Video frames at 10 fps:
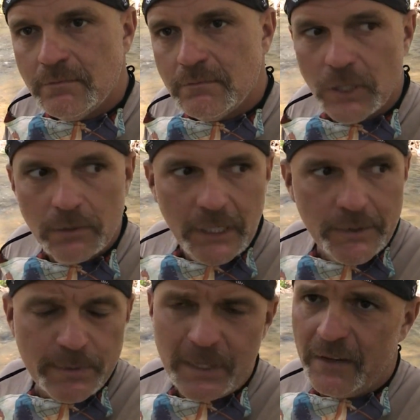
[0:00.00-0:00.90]
So that
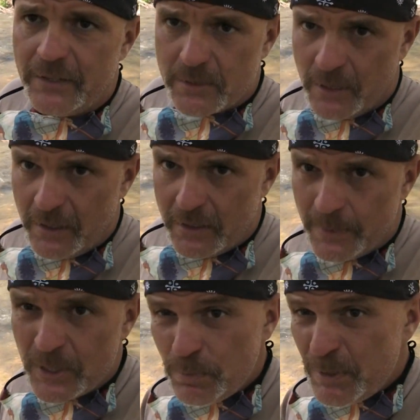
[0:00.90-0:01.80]
one's pretty obvious. To
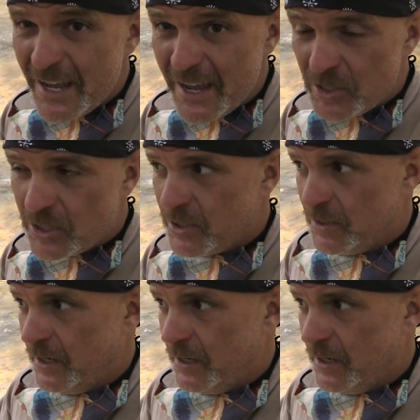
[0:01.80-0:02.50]
measure pH,